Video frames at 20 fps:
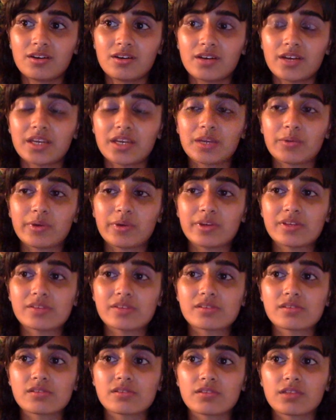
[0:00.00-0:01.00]

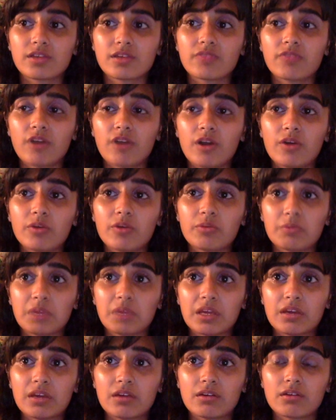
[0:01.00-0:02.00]
Anyways, they followed
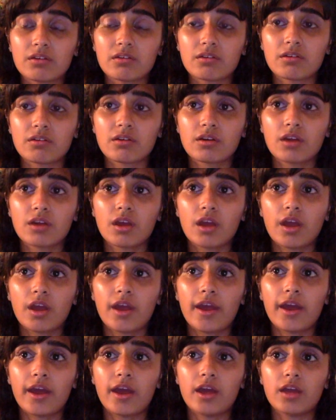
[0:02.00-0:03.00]
me,
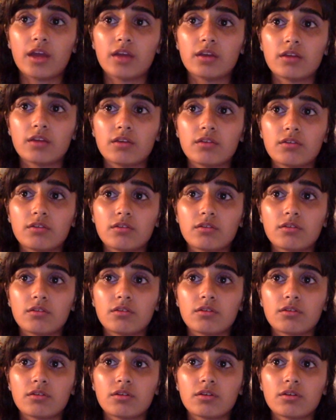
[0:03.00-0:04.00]
and
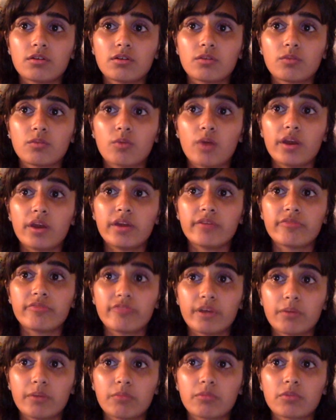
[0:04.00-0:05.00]
one of
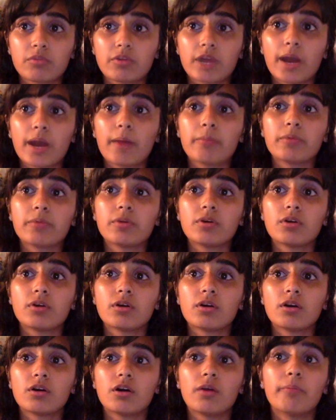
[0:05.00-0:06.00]
them grabbed
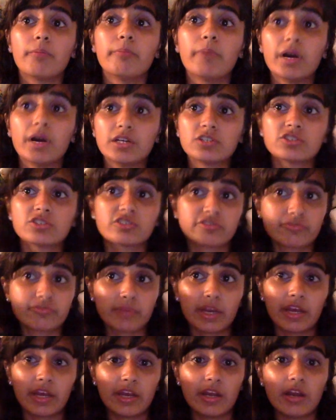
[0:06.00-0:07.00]
a bunch of
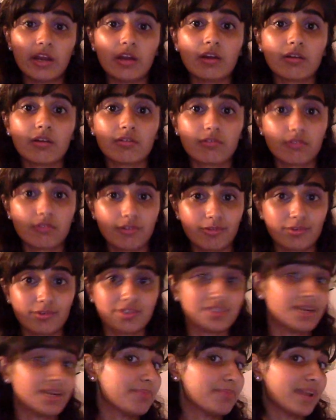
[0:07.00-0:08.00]
my hair. It
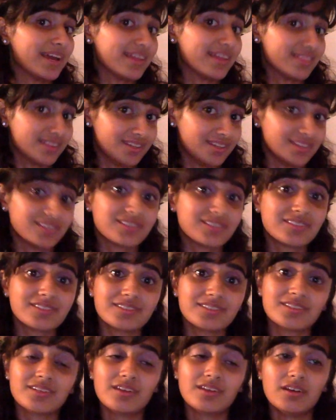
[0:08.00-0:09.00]
was up like
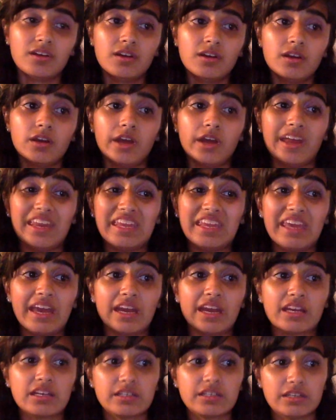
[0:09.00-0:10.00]
this, and
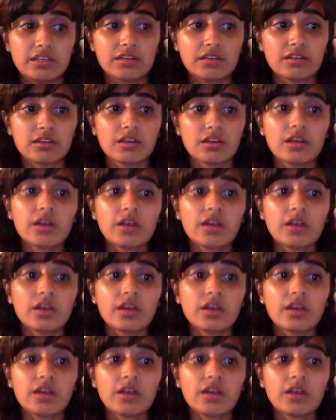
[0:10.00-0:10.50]
yanked it.